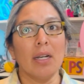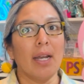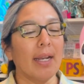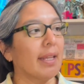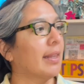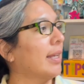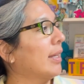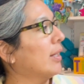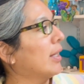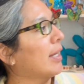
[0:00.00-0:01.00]
And I
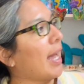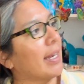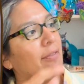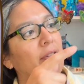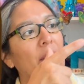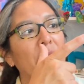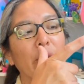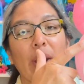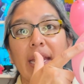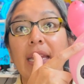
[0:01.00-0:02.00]
think it had a flower
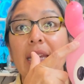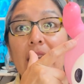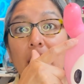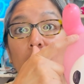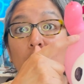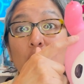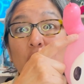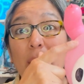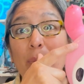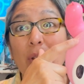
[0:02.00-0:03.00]
right here. So
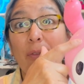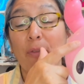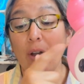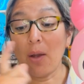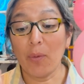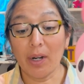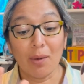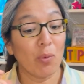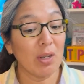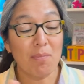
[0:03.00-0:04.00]
you can put a
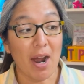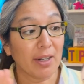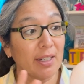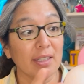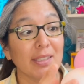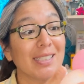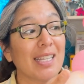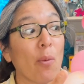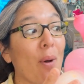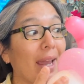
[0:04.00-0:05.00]
flower with markers. It's
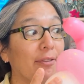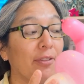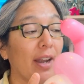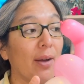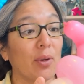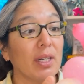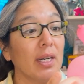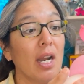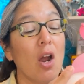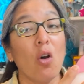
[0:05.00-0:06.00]
a white
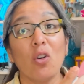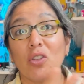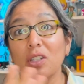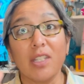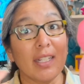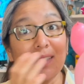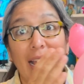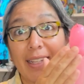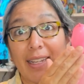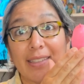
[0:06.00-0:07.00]
flower, or you just
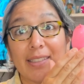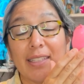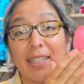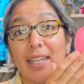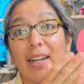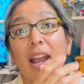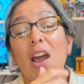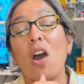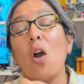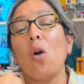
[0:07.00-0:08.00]
add a sticker,
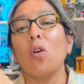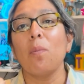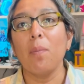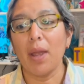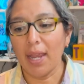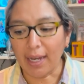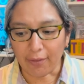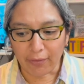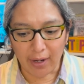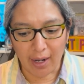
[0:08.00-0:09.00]
or make a
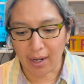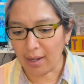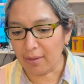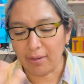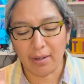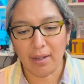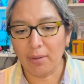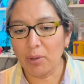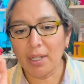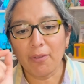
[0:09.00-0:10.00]
flower
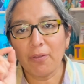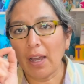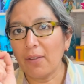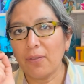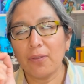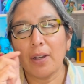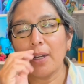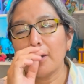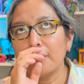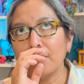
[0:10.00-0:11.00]
with a
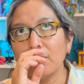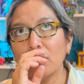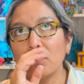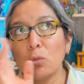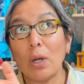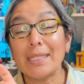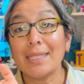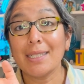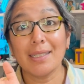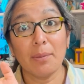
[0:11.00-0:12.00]

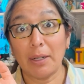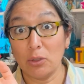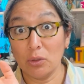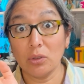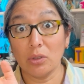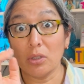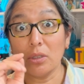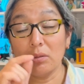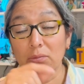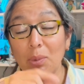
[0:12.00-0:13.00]
160 balloons, you
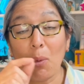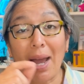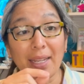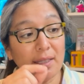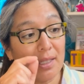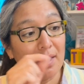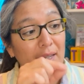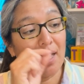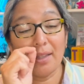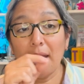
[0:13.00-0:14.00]
know, white,
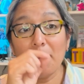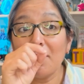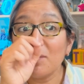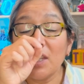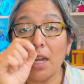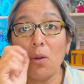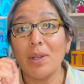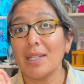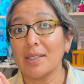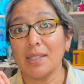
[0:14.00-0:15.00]
and then yellow
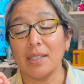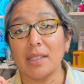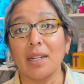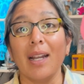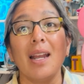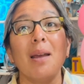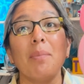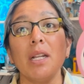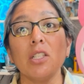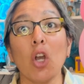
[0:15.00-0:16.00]
in the center.
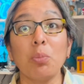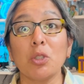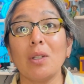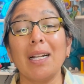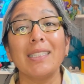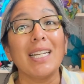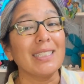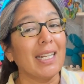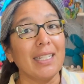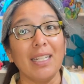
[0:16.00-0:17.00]
But it's optional,
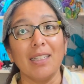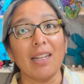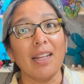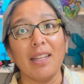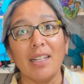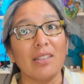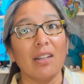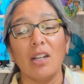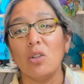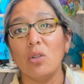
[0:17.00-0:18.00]
just like this. I think it's
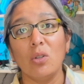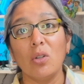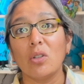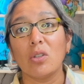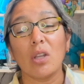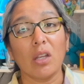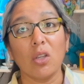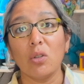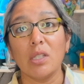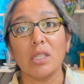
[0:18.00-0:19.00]
gonna look a
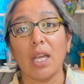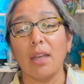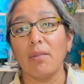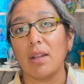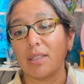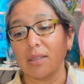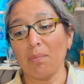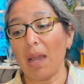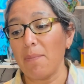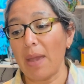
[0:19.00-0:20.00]
cute design as
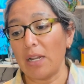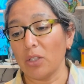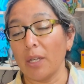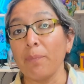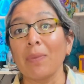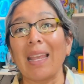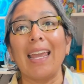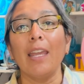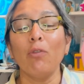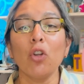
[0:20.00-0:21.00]
My Melody.
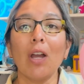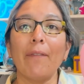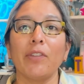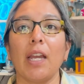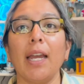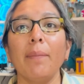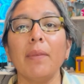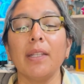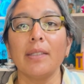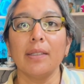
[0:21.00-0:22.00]
If you don't have
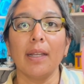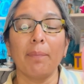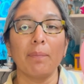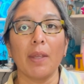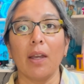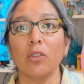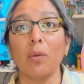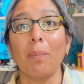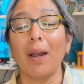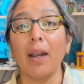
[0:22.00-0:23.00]
time, this is the
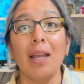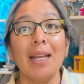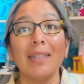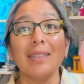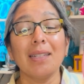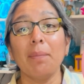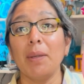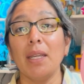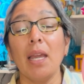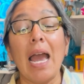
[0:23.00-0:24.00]
awesome part. This can
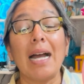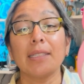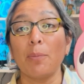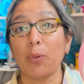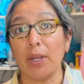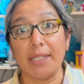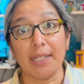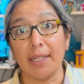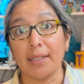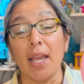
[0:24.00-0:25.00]
be as a
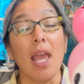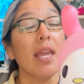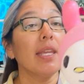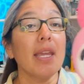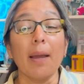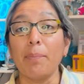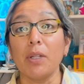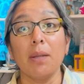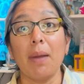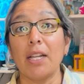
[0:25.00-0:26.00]
bracelet. Yeah,
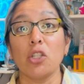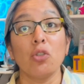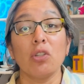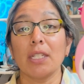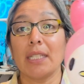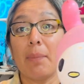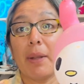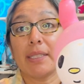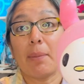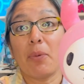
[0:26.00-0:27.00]
pretty much you just keep
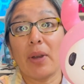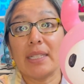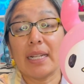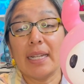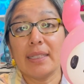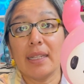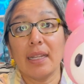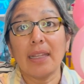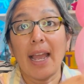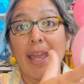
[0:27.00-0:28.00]
it as a bracelet,
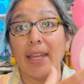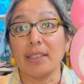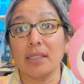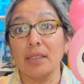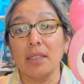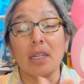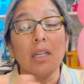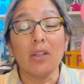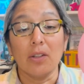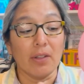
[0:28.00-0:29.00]
the head.
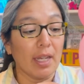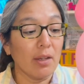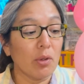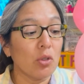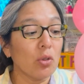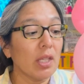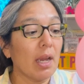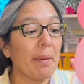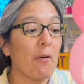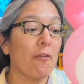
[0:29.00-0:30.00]
Okay, when you think
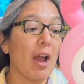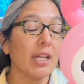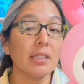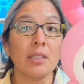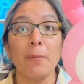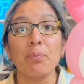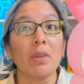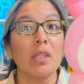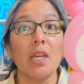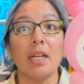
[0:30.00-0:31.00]
about fast,
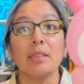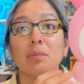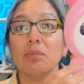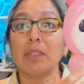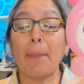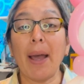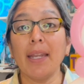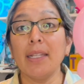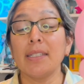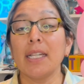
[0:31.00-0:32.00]
just the
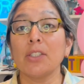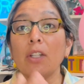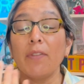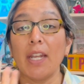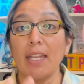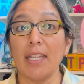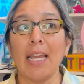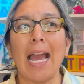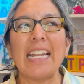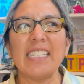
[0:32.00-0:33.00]
body is just gonna be an
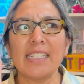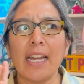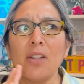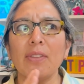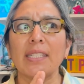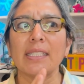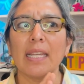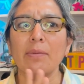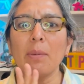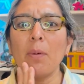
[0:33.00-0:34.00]
idea, and it's kind of the
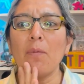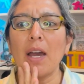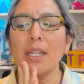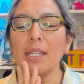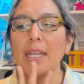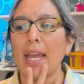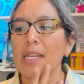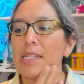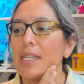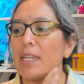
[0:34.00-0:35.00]
same type of body that
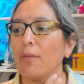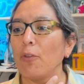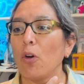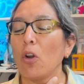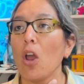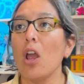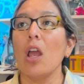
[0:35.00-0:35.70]
I did for